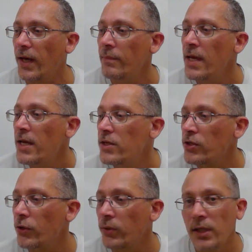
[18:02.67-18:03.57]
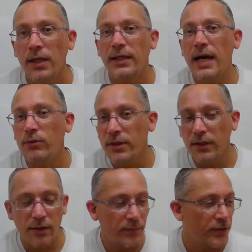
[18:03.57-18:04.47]
Okay, so
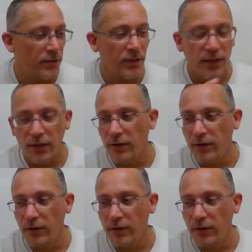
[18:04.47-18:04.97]
counted numbers,